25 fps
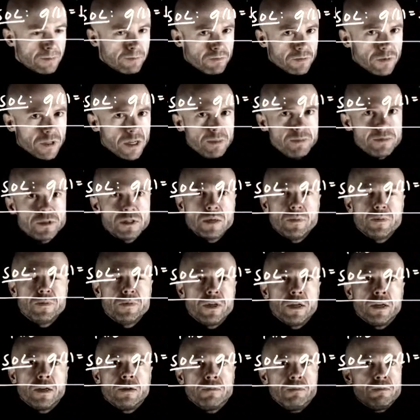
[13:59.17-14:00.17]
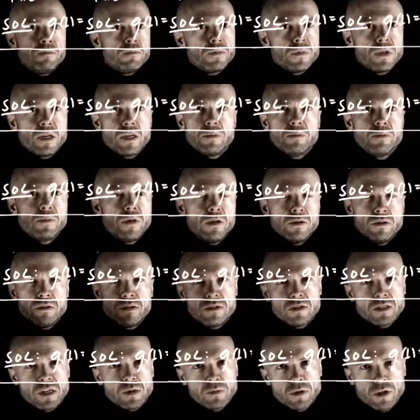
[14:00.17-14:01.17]
times something, at most
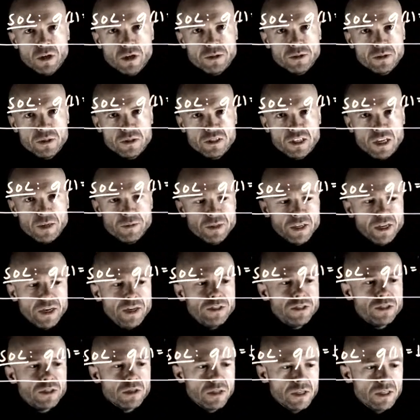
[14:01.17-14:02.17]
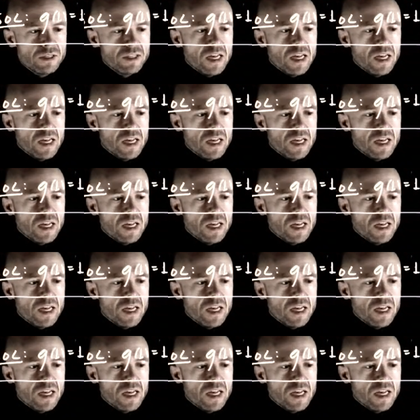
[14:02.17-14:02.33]
some constant times h. So this